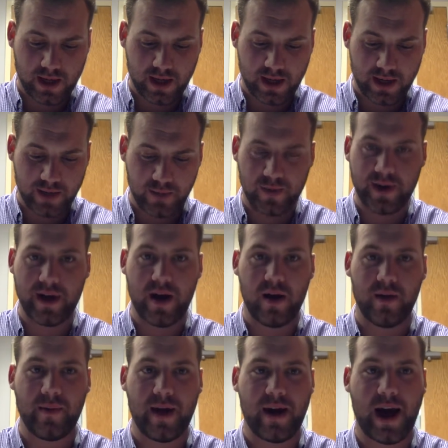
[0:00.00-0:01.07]
it's really
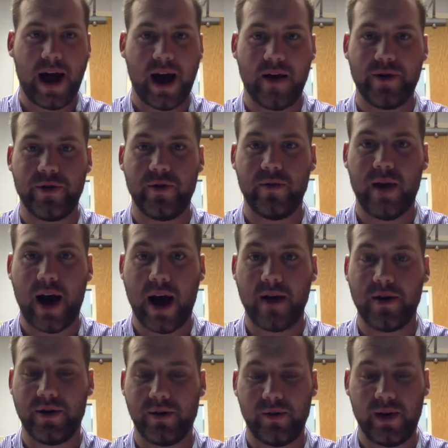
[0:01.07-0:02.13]
all about how to
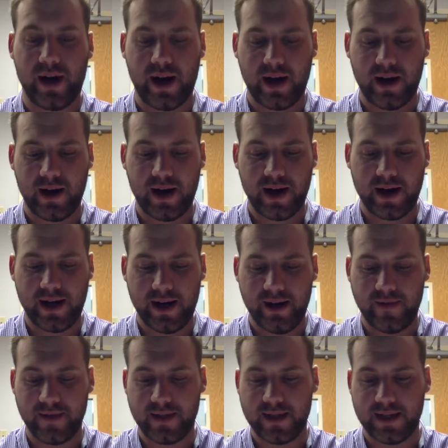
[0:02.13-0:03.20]
do it, and he
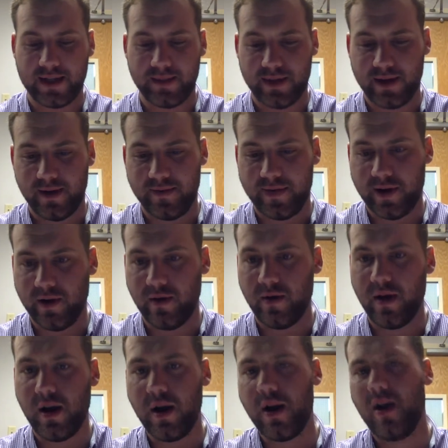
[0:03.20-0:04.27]
even says himself,
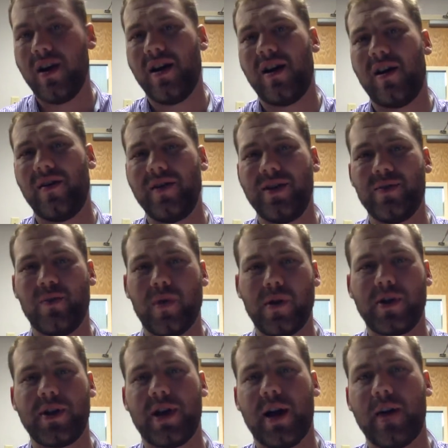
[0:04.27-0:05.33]
all these
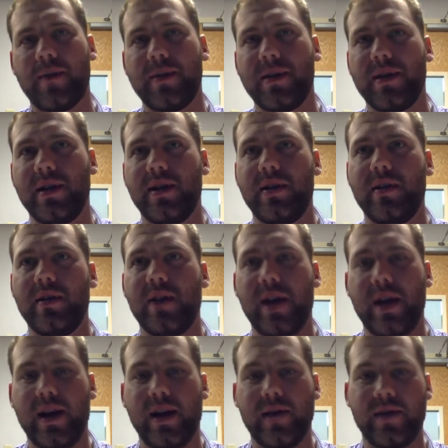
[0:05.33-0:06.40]
workshops and
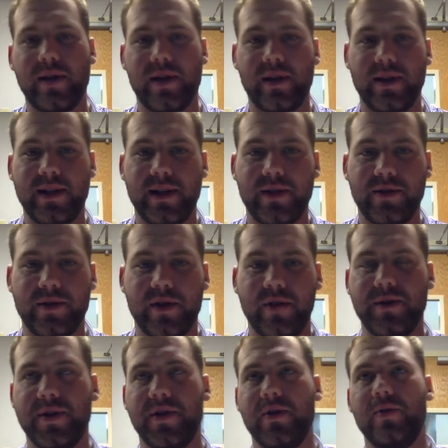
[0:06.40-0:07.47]
everything that teachers go
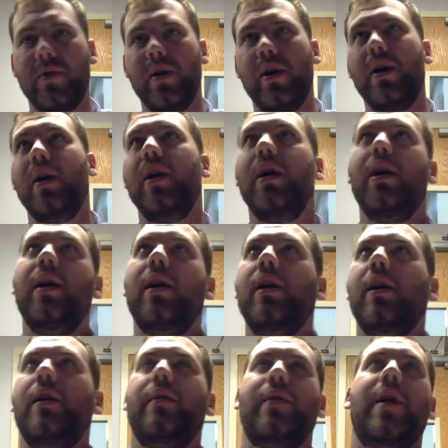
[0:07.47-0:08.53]
to,
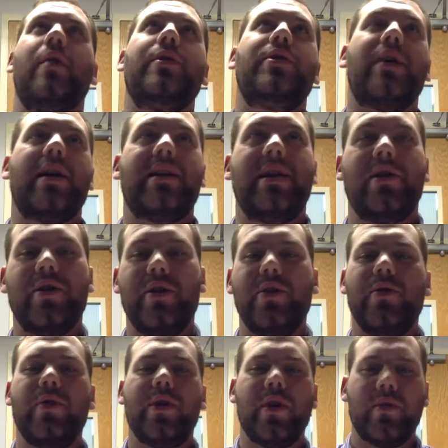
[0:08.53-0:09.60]
they always try to tell
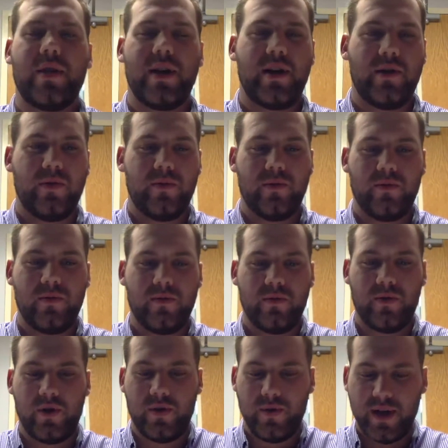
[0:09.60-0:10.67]
you, that you
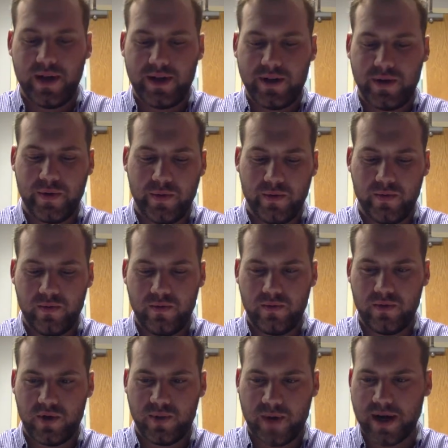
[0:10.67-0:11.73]
need to
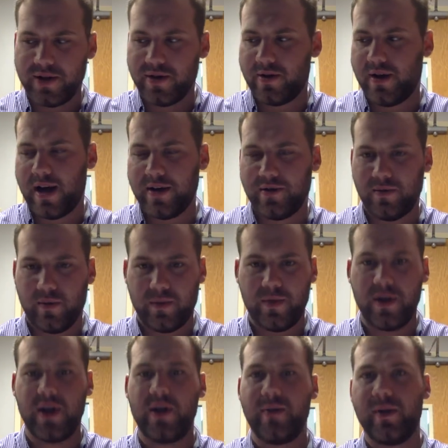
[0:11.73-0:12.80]
spice your classroom up. You
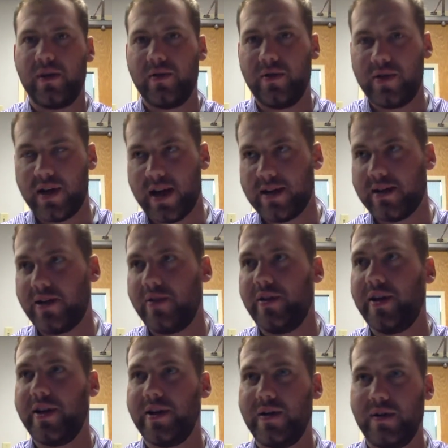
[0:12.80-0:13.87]
need to be enthusiastic. You
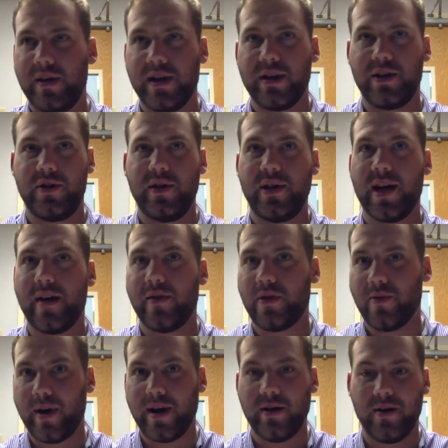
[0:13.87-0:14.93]
need to do this. You need to have a
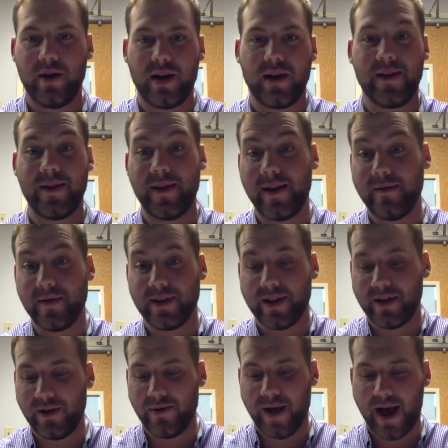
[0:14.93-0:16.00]
great hook, and then they never
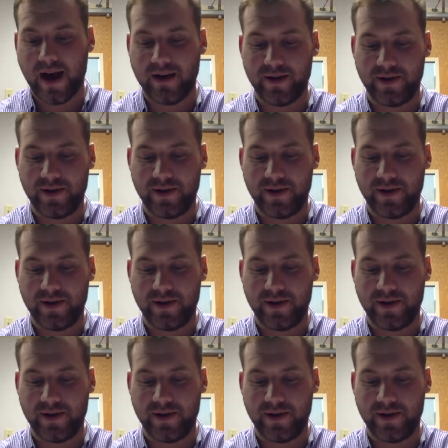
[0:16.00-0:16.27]
tell you how to